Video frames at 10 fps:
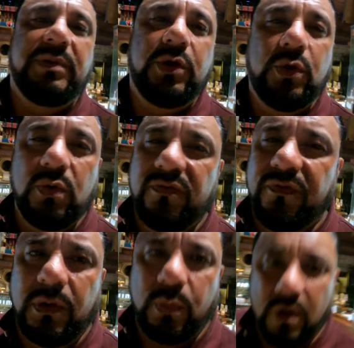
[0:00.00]

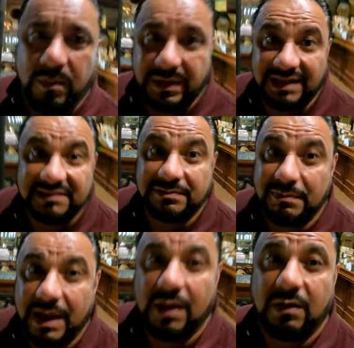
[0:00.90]
beautiful aroma, the
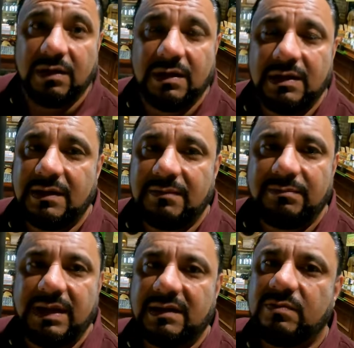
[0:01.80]
smell.
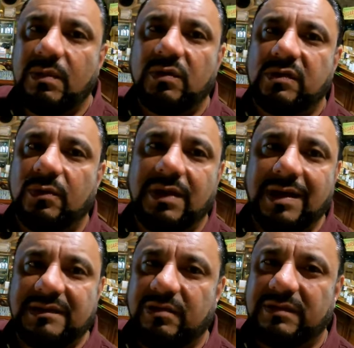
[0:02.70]
Man, it smells so
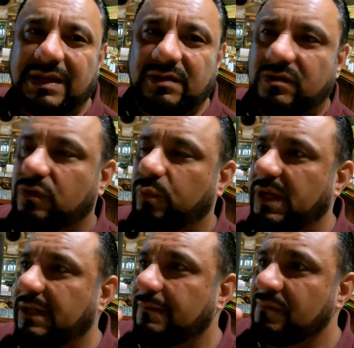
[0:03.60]
nice in here. It's like a
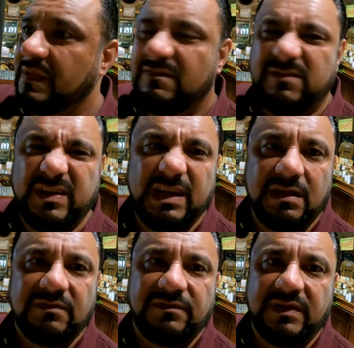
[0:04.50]
sweet
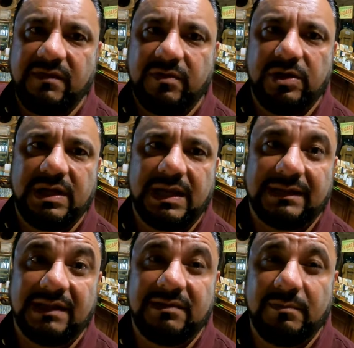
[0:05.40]
vanilla flavor. You get
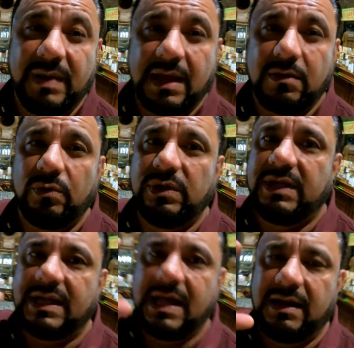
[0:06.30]
like that tobacco. You
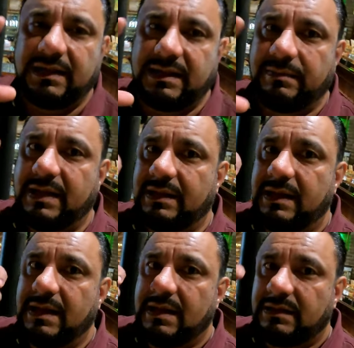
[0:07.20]
get kind of like the
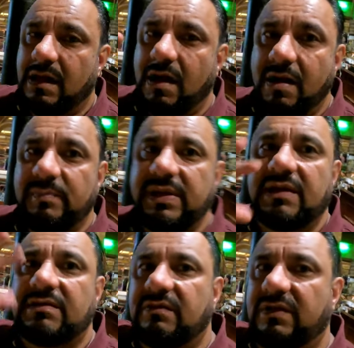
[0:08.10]

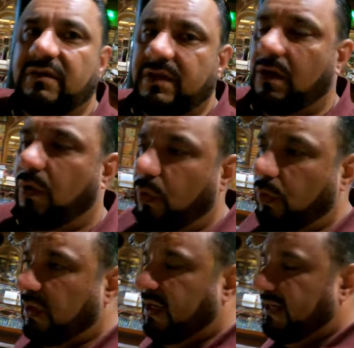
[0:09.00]
ambiance of the whole